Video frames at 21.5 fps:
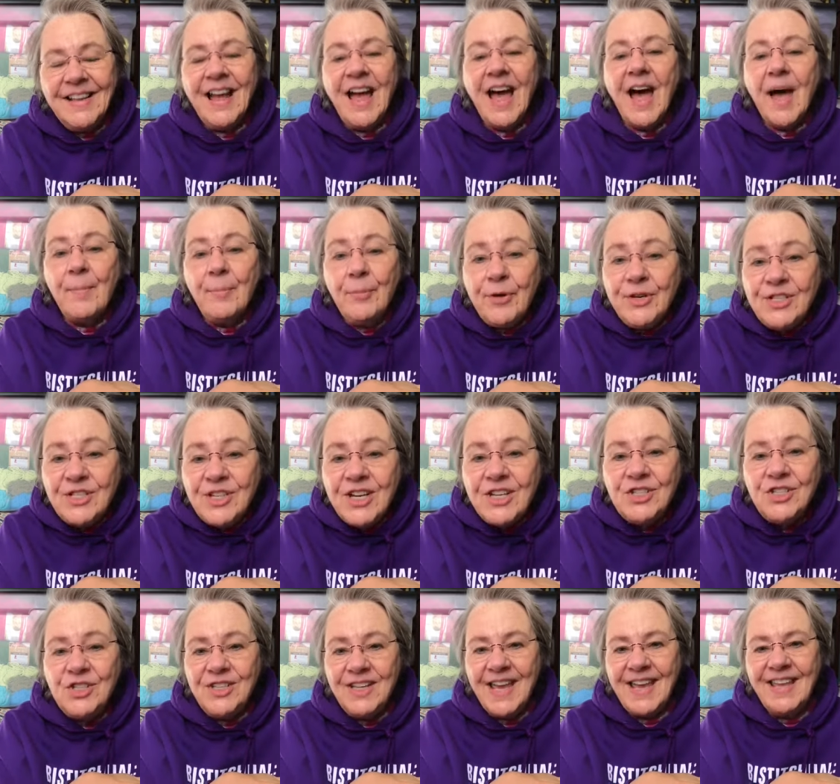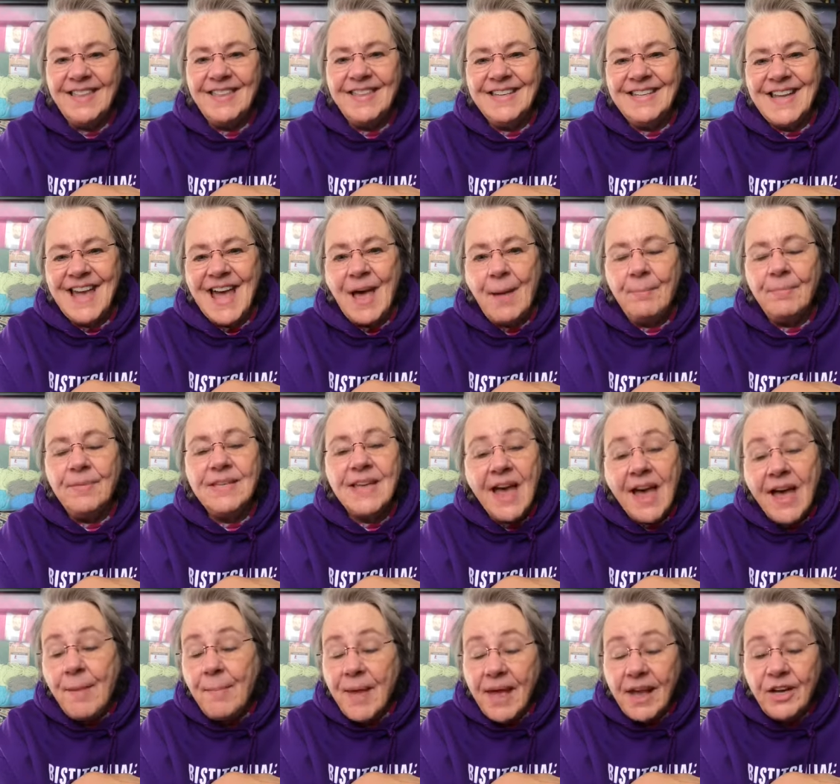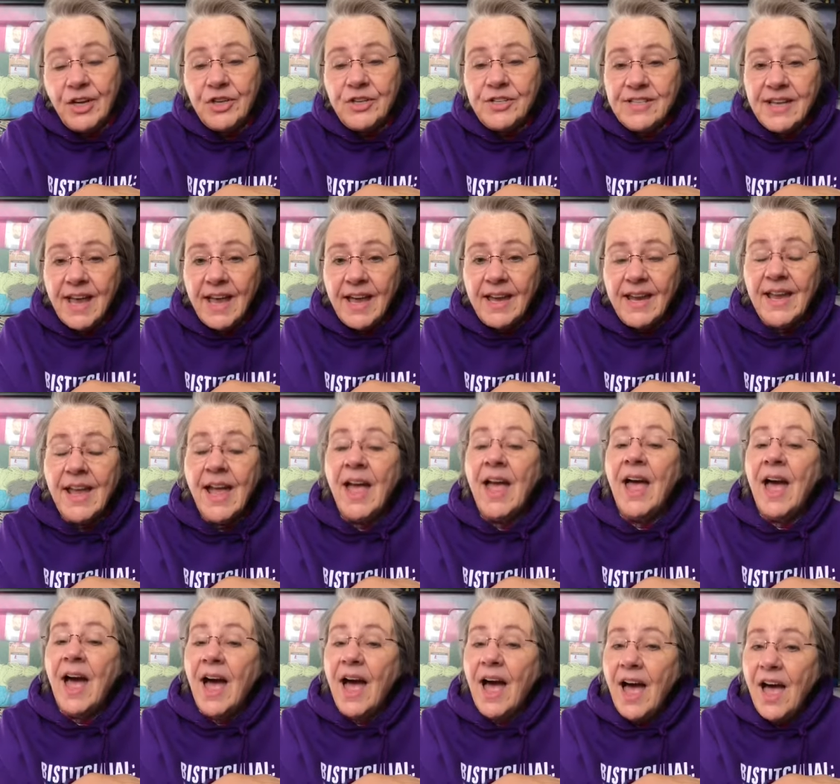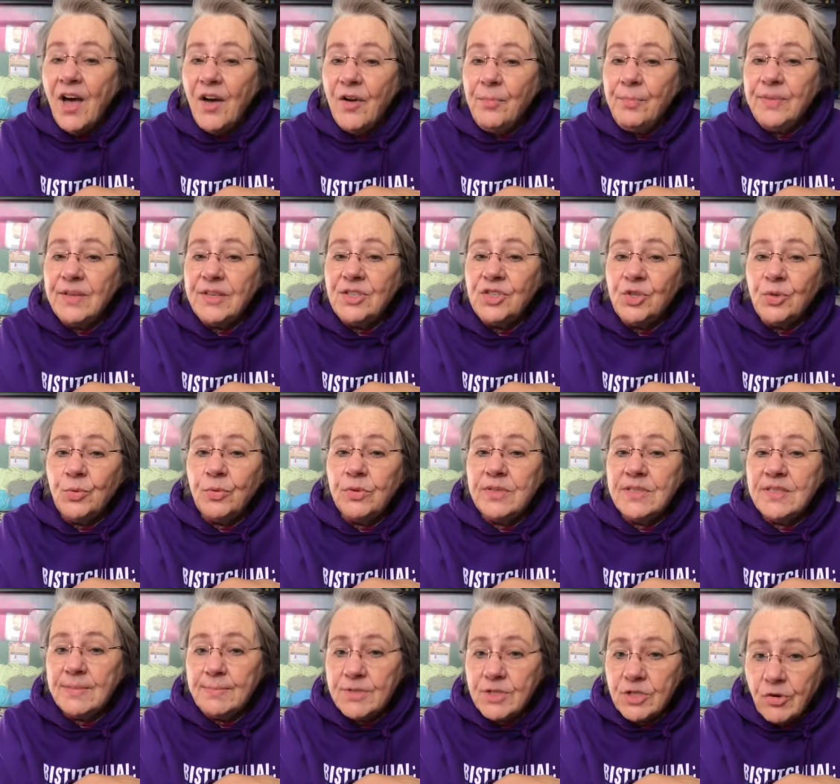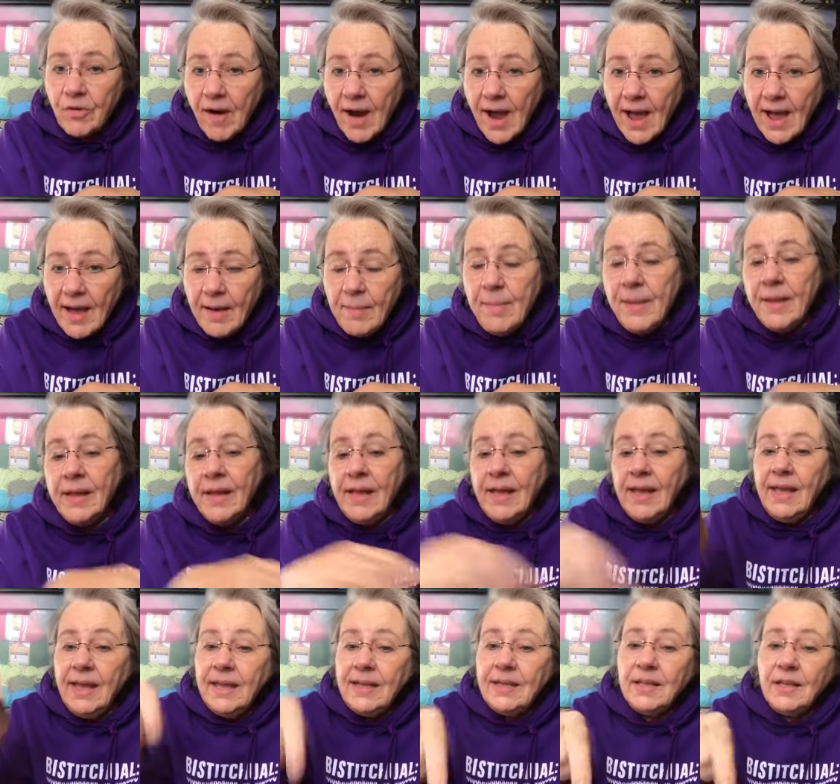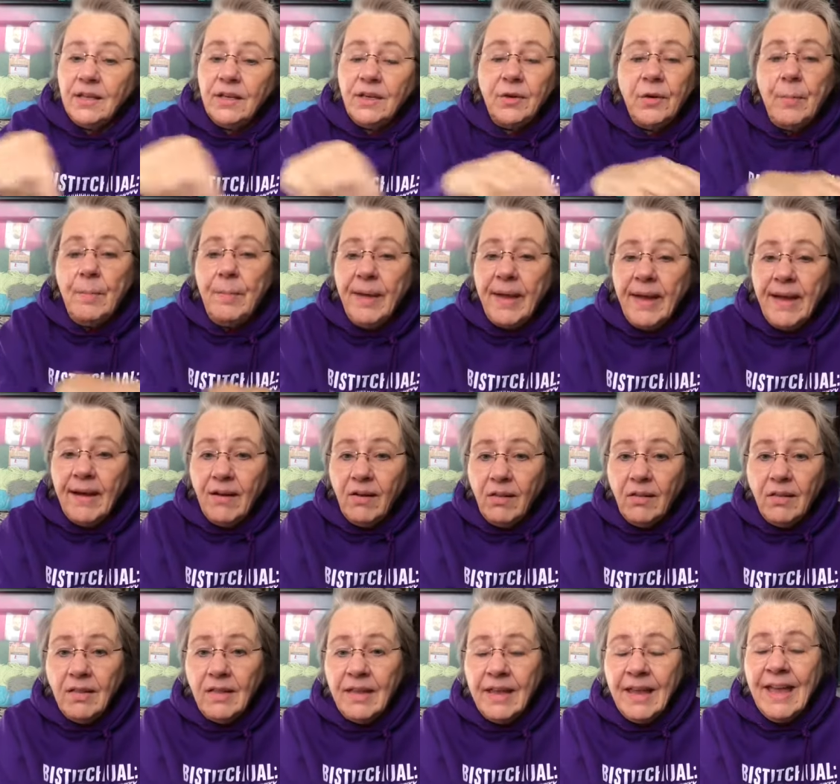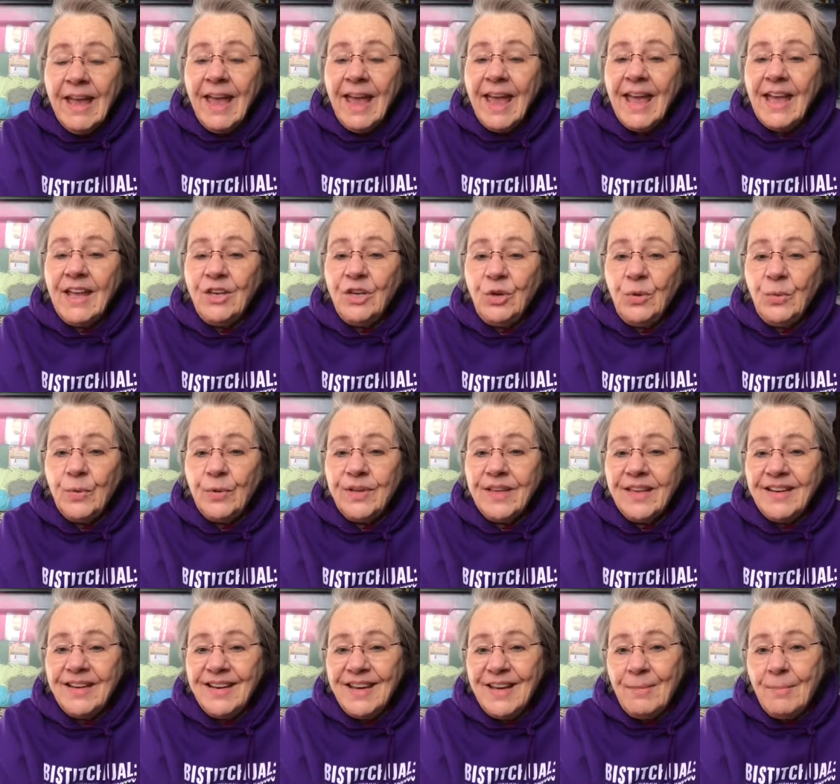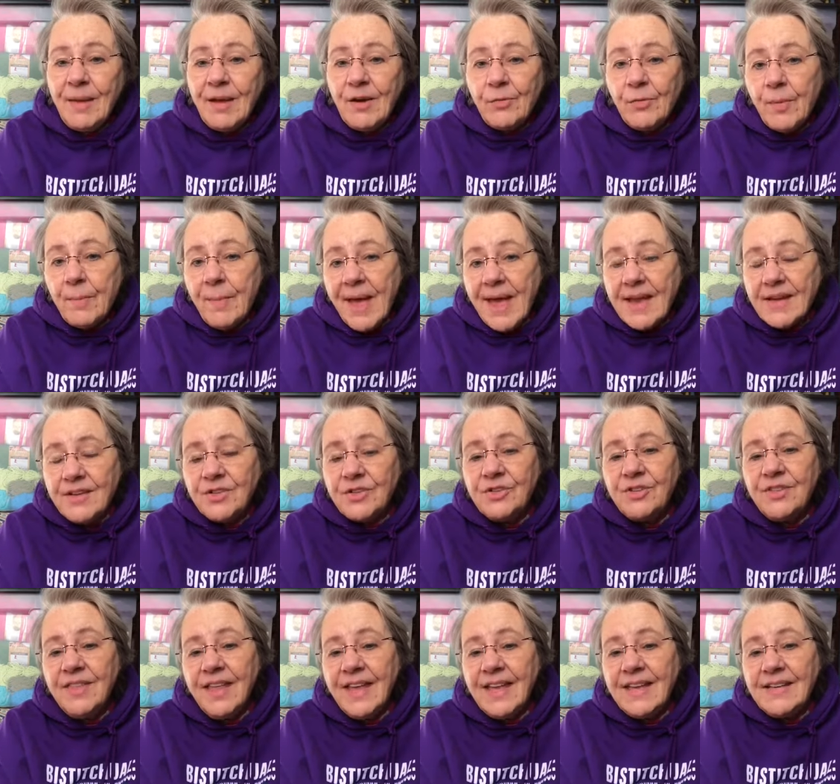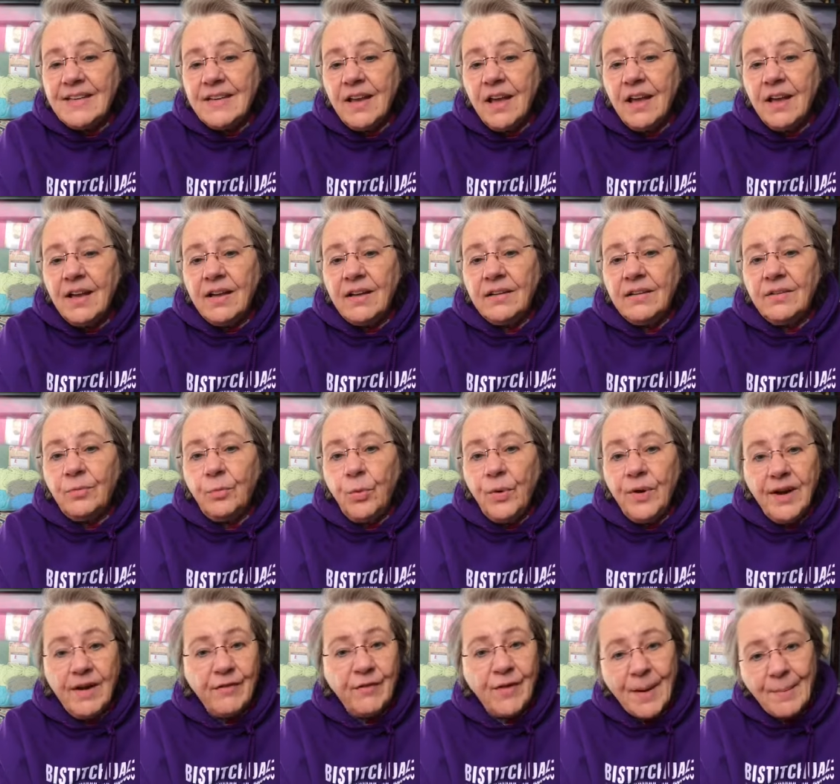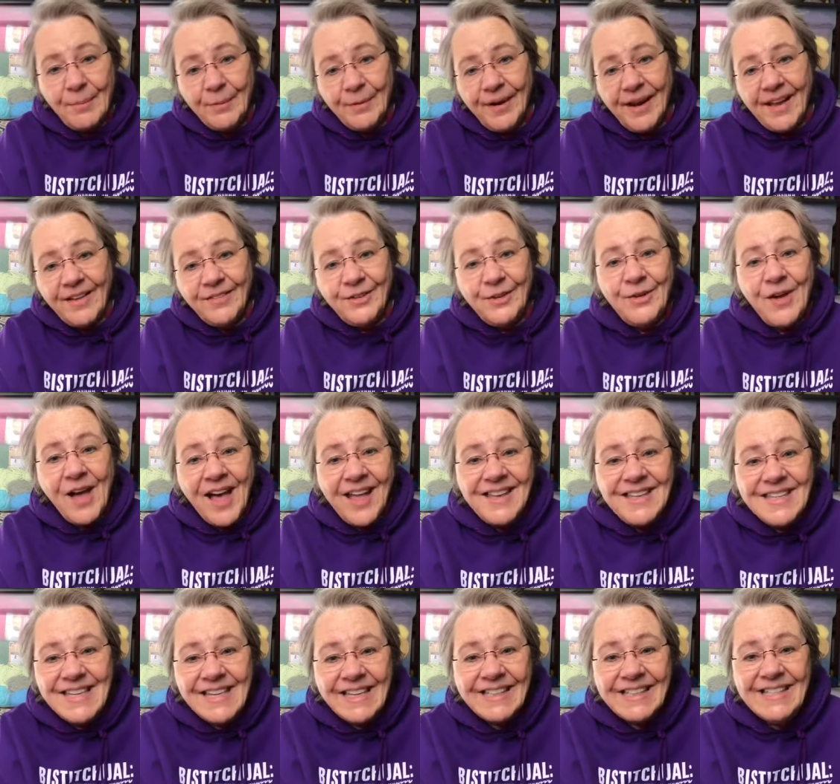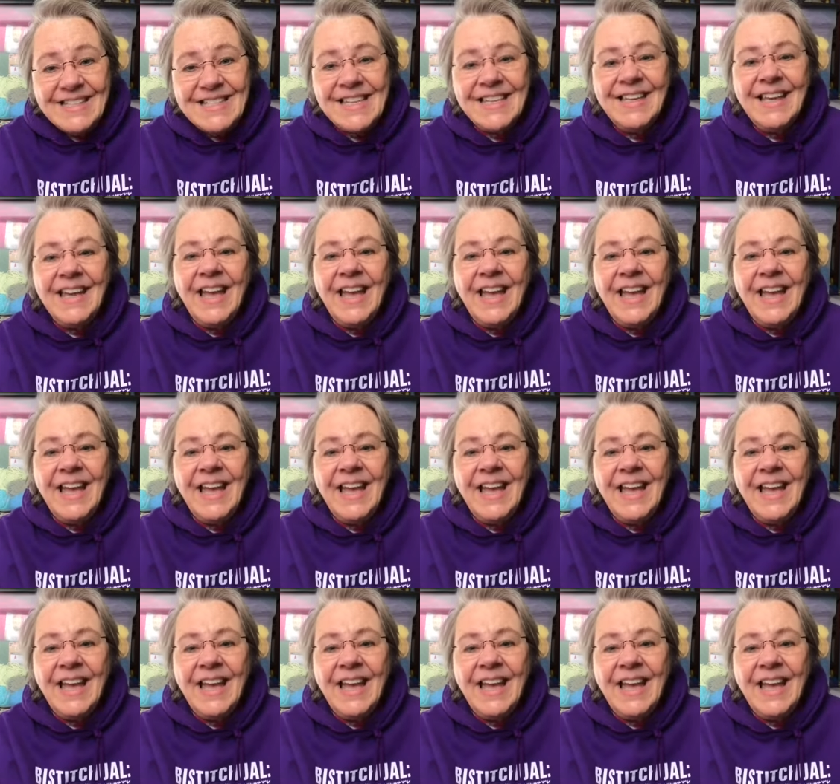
I appreciate you taking the time out of your day. I hope that you will subscribe, hit the little bell, and you will get an email reminder that uh, whenever I put out new content.